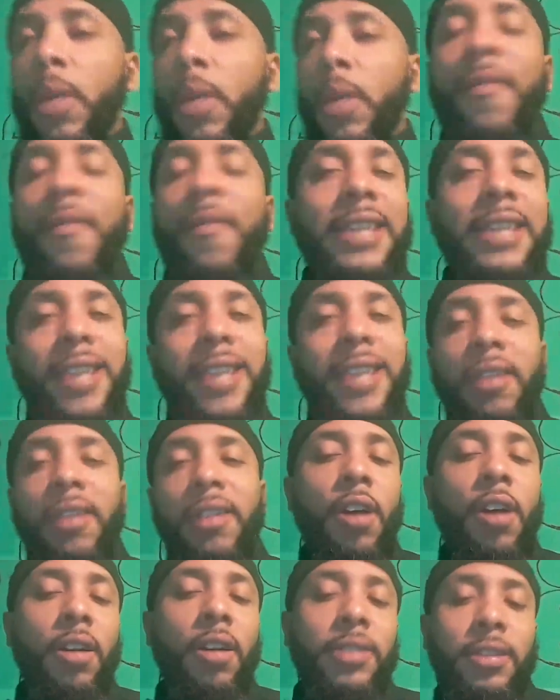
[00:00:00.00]
If I tell
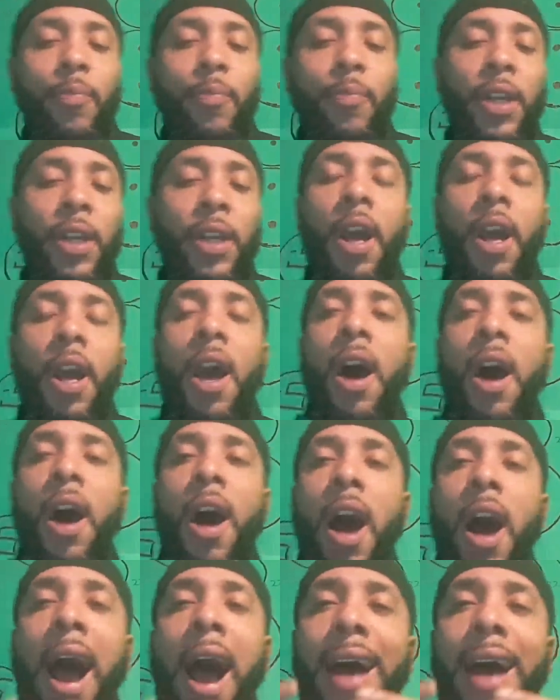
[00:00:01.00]
y'all something,
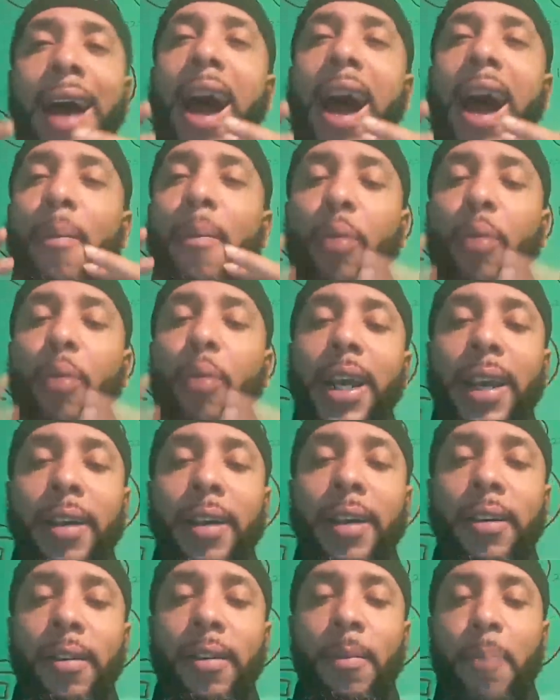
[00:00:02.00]
I bring
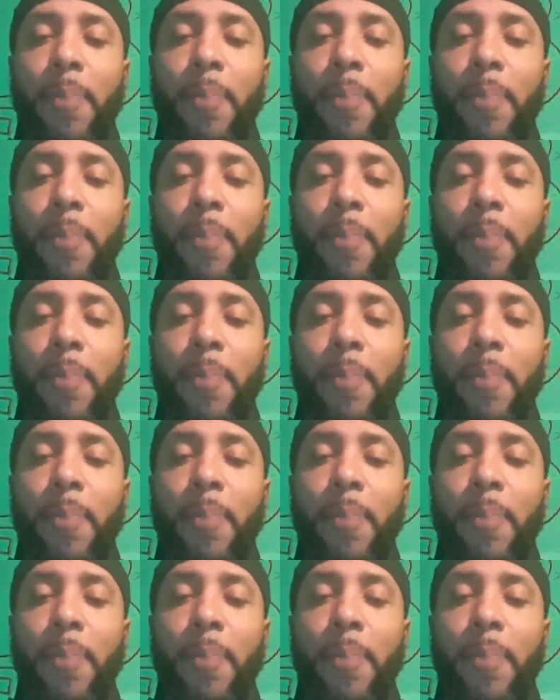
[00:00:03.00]
it